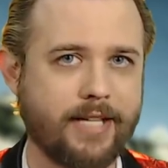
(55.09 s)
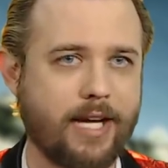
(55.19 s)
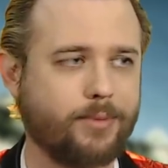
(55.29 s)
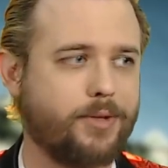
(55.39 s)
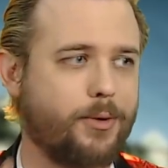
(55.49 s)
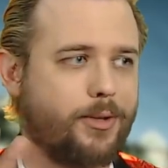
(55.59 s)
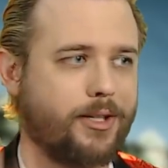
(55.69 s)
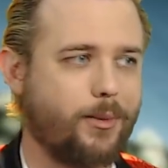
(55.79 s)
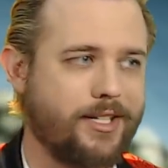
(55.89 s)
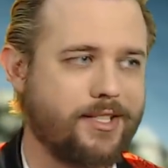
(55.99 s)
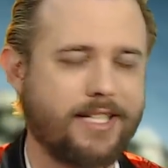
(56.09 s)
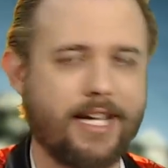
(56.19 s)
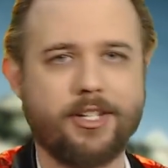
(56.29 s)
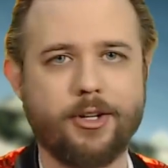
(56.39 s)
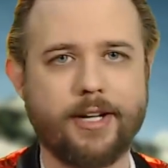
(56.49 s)
Now, don't click away just
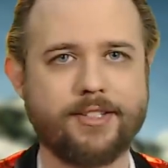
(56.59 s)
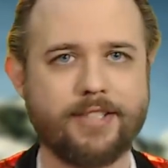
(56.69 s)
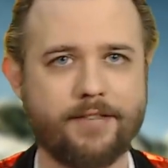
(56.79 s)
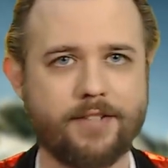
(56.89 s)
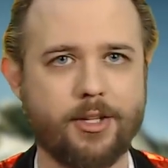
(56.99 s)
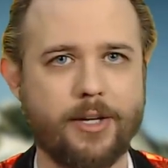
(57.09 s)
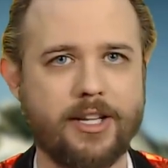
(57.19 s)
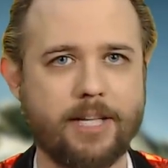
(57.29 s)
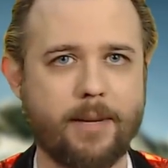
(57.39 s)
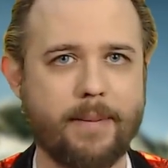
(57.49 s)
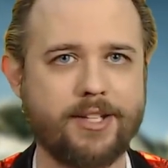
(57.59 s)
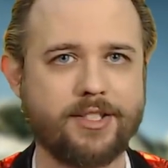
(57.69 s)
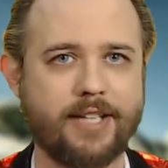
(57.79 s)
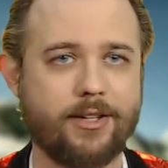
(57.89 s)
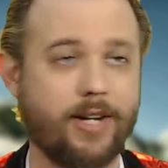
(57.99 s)
yet. You don't actually have to know anything about Magic
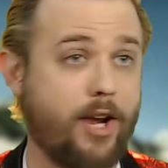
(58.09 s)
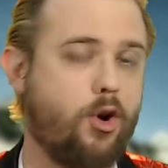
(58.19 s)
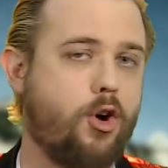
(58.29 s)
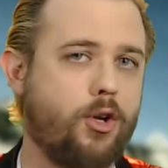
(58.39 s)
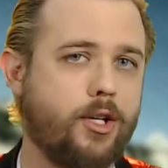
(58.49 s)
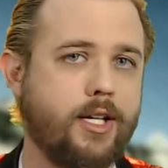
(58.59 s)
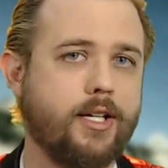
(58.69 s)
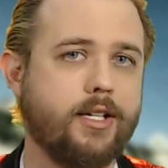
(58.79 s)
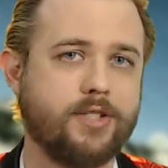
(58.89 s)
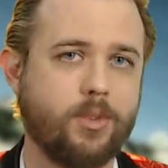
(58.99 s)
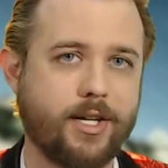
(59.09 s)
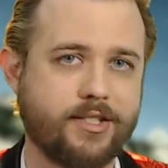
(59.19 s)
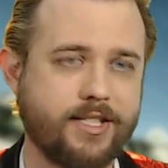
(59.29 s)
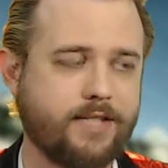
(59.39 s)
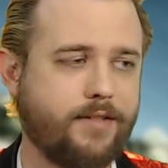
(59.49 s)
the Gathering at all to watch
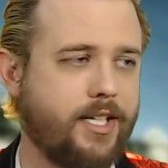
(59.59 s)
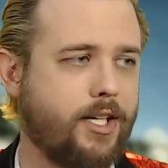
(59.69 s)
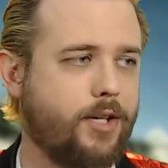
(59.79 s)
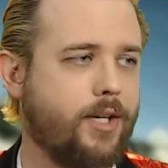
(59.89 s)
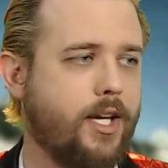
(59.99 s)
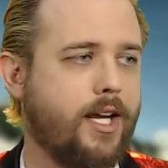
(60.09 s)
this video.